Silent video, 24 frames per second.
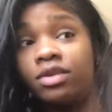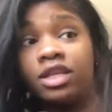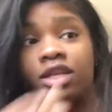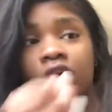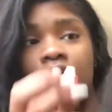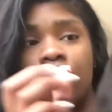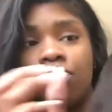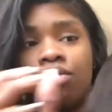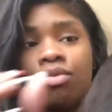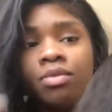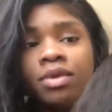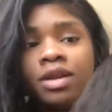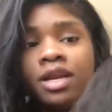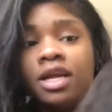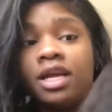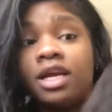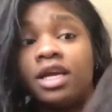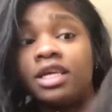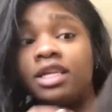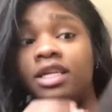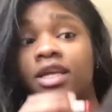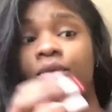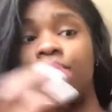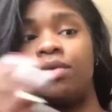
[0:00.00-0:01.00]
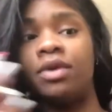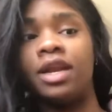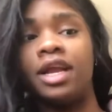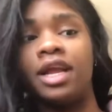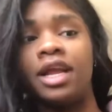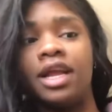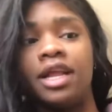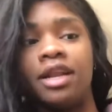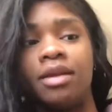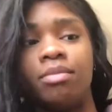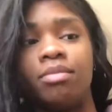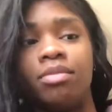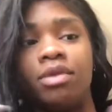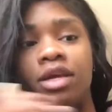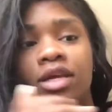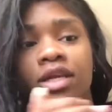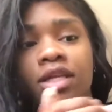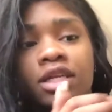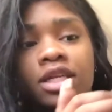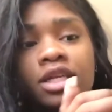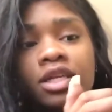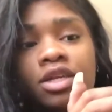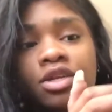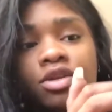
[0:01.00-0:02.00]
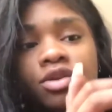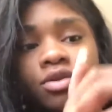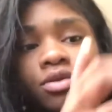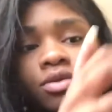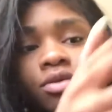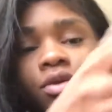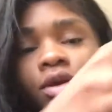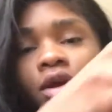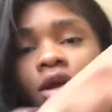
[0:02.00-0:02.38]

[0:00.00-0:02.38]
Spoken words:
combing it because I went ahead and plucked it too.